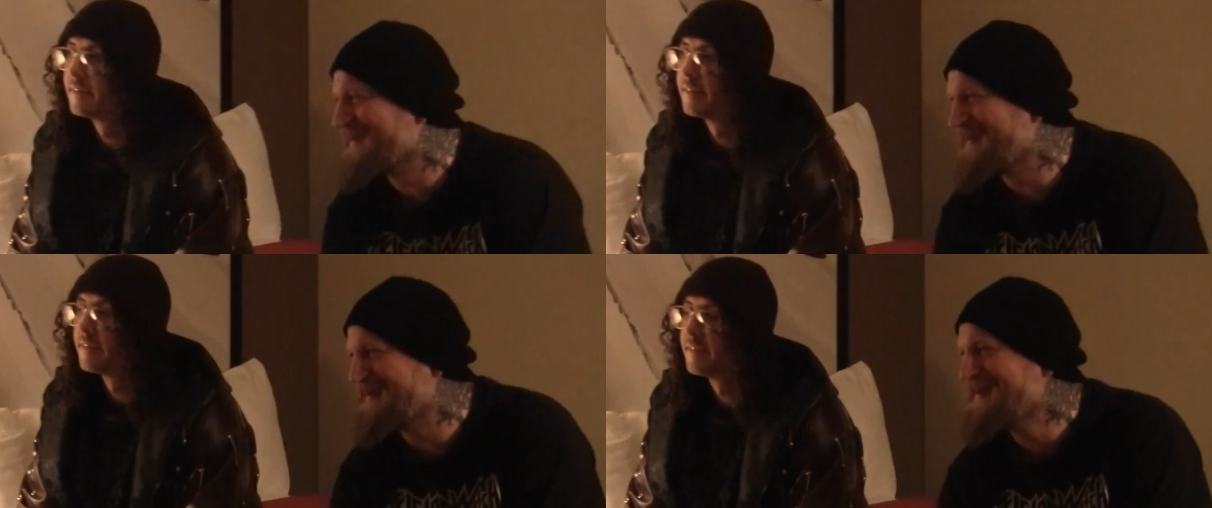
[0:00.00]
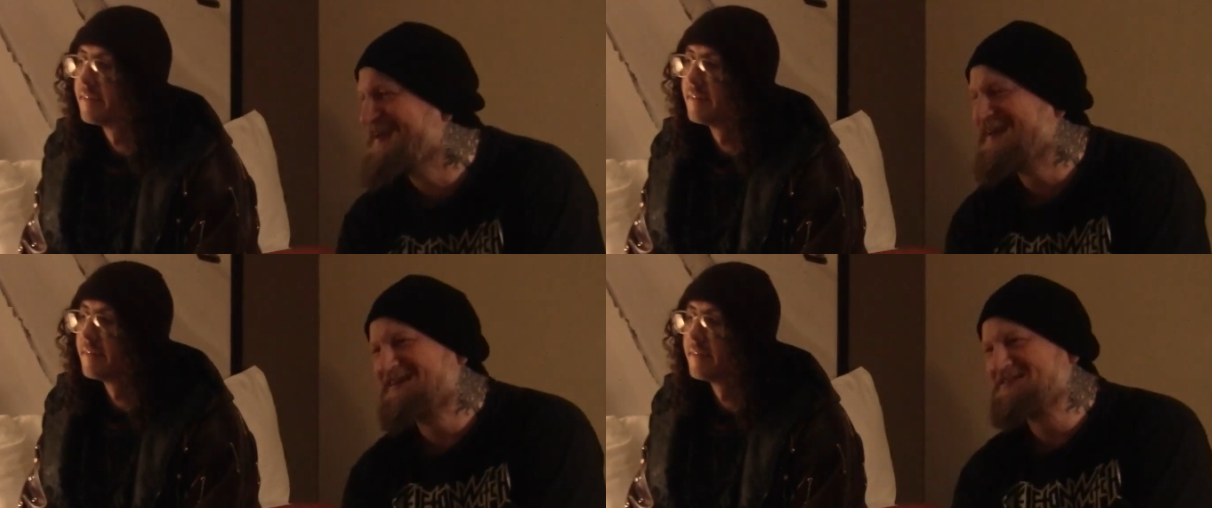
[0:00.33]

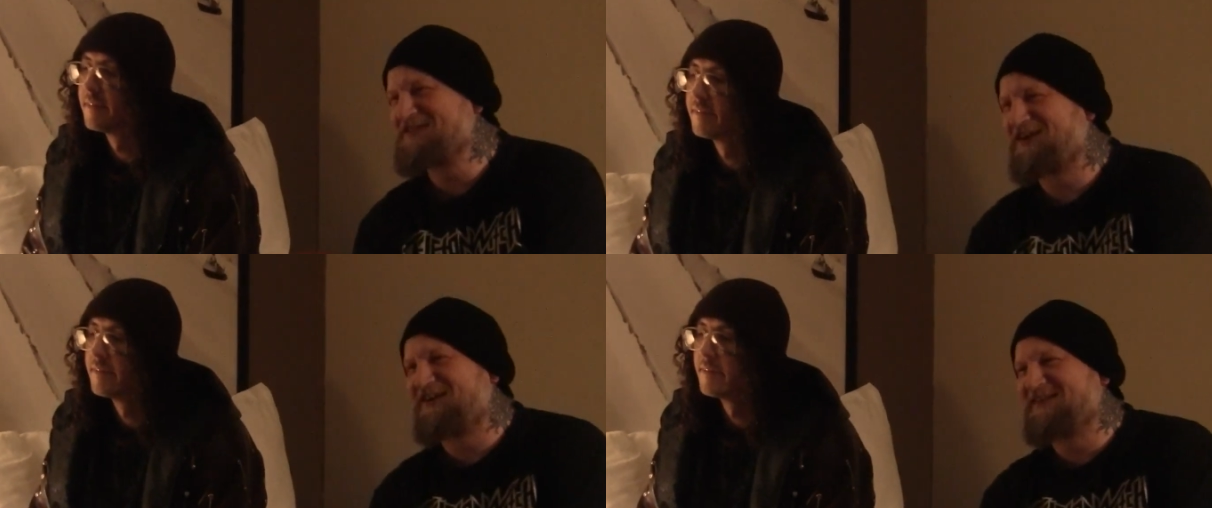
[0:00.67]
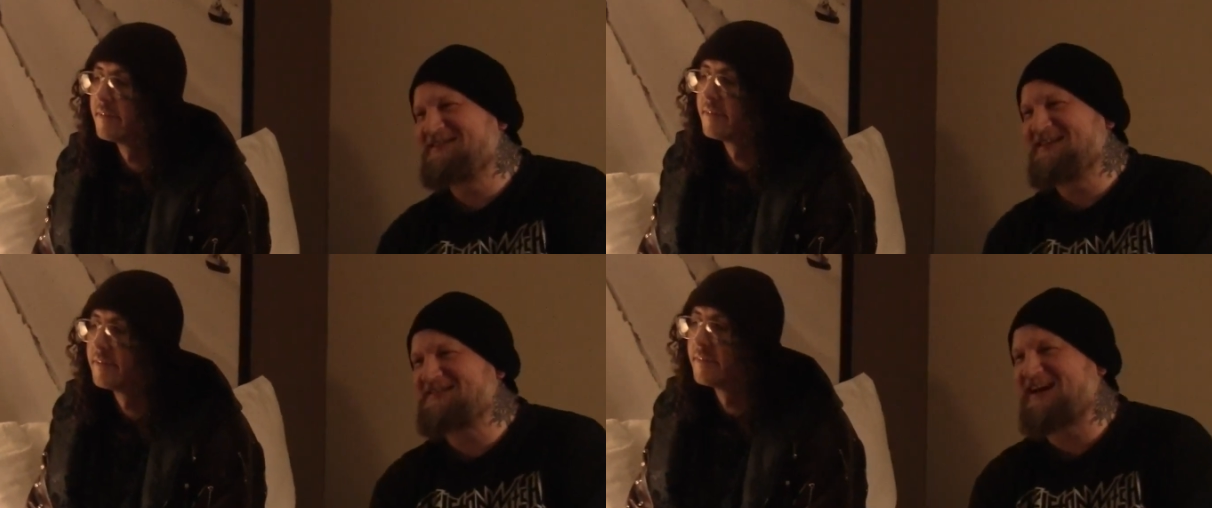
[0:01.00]
Speaker 1: yeah, so
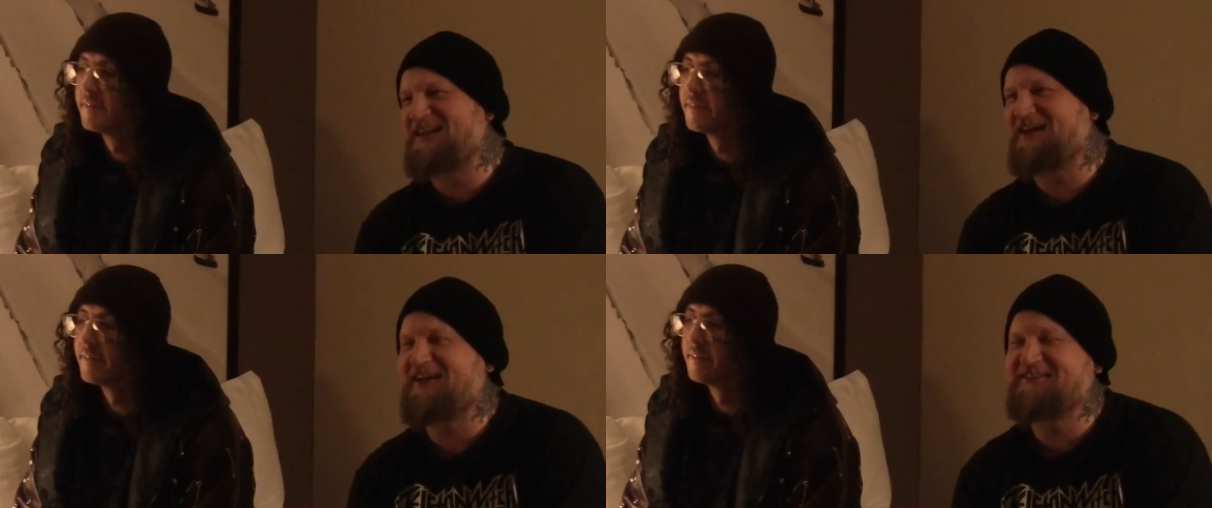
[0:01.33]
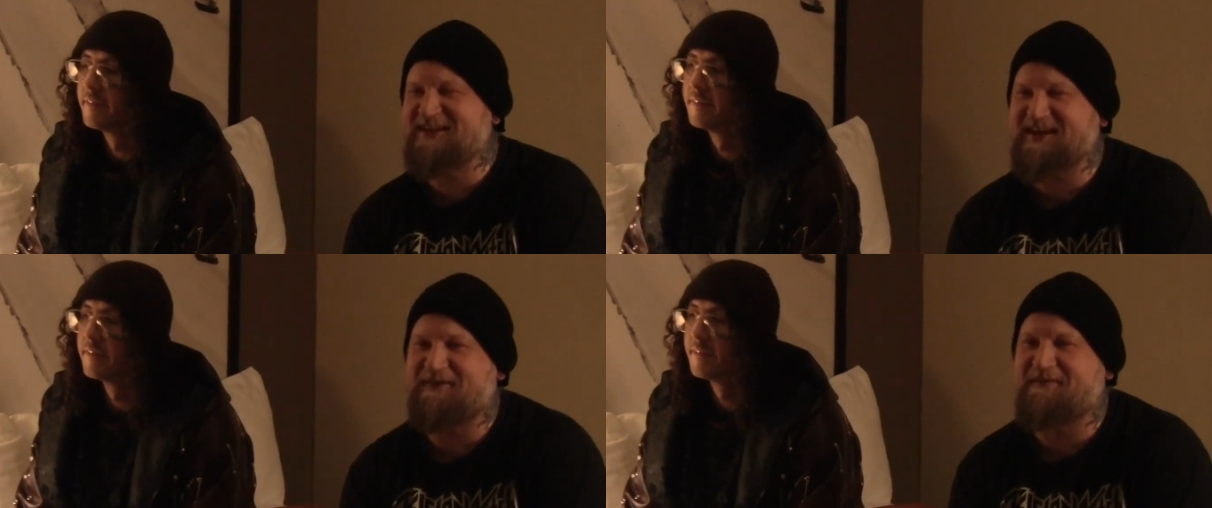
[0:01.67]
it's, it's kind of like
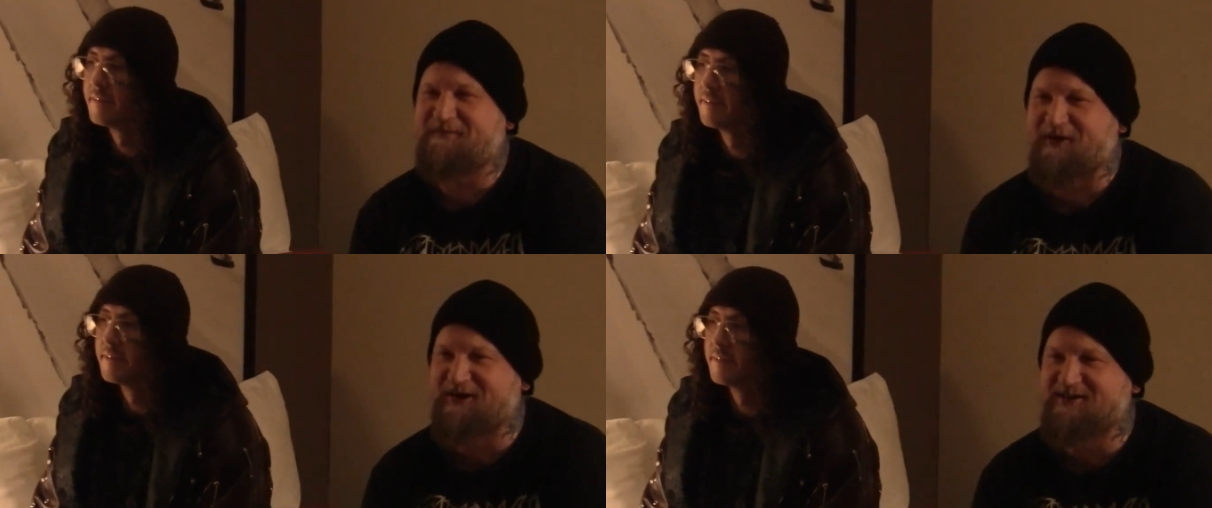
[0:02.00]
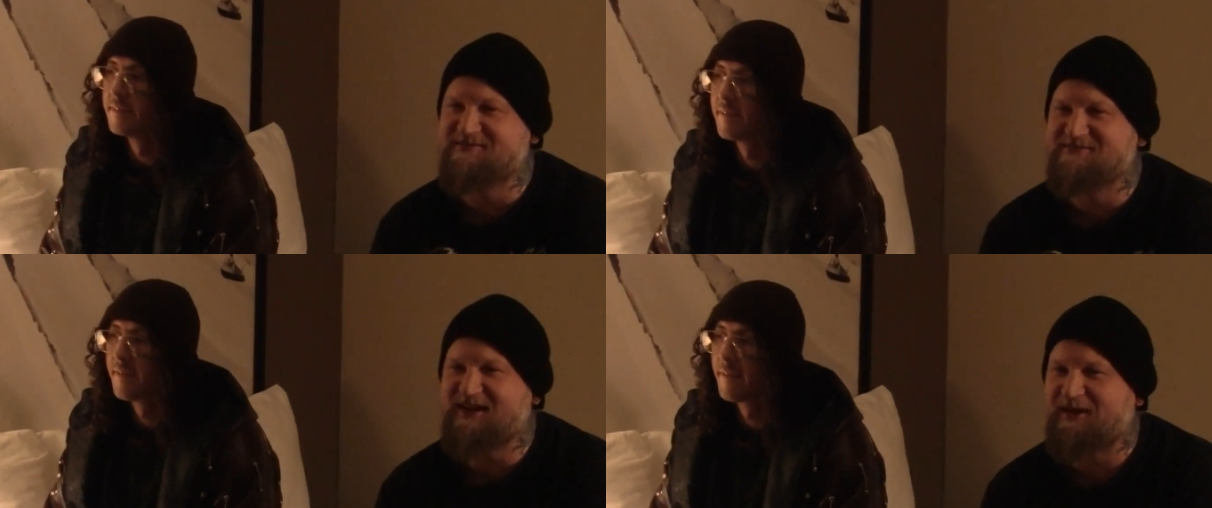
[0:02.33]
it's like a
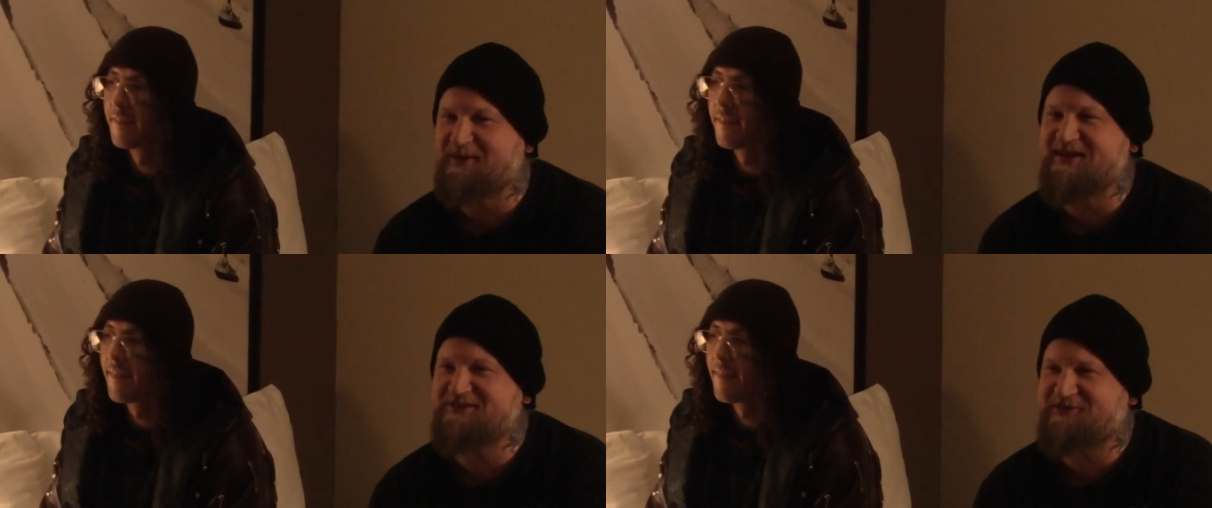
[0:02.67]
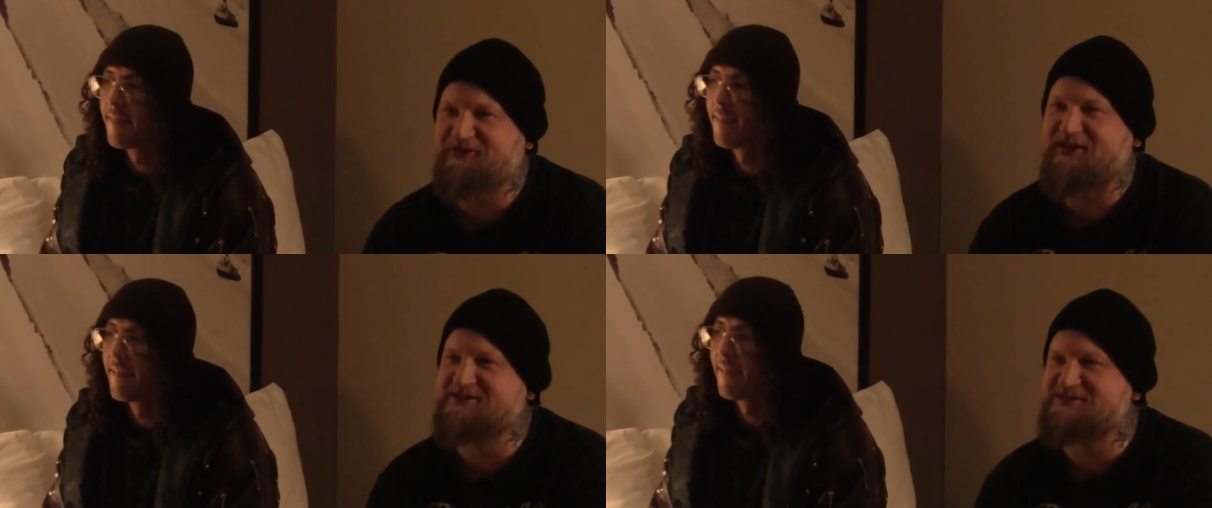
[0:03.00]
fun. I mean, it's a
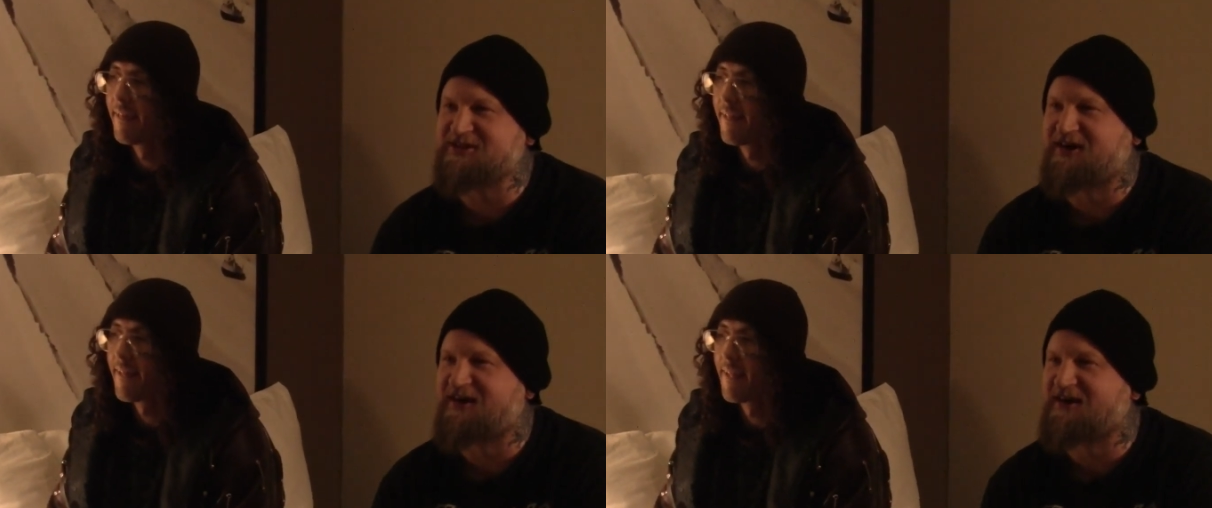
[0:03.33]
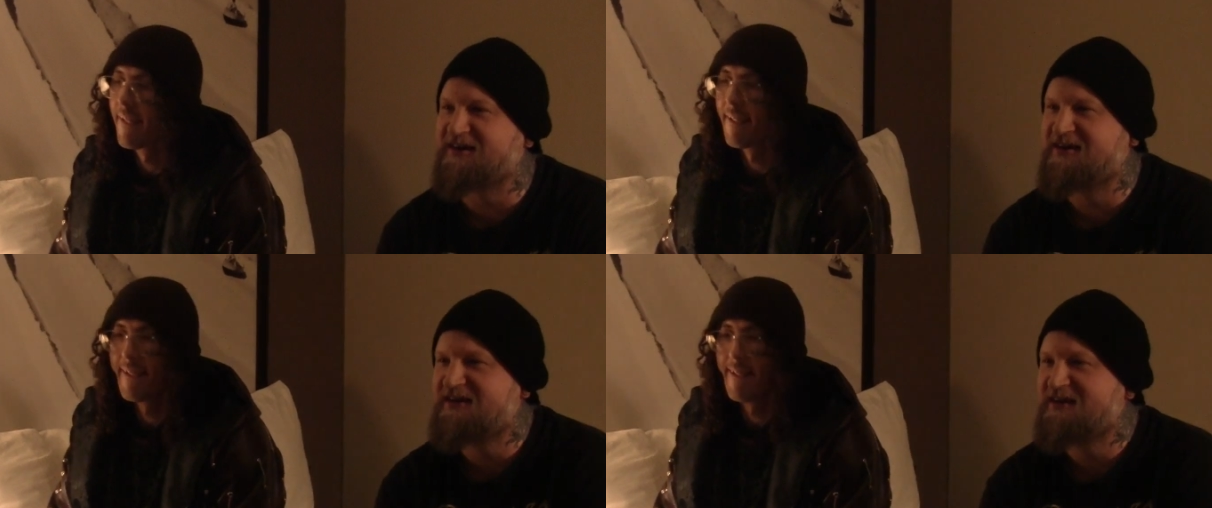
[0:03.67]
fun
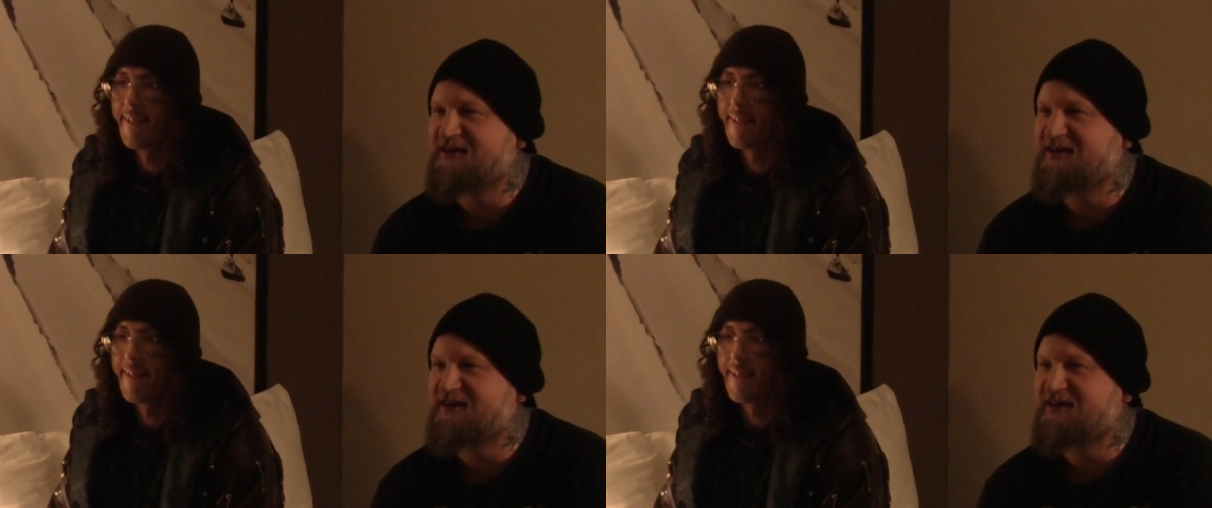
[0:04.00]
song.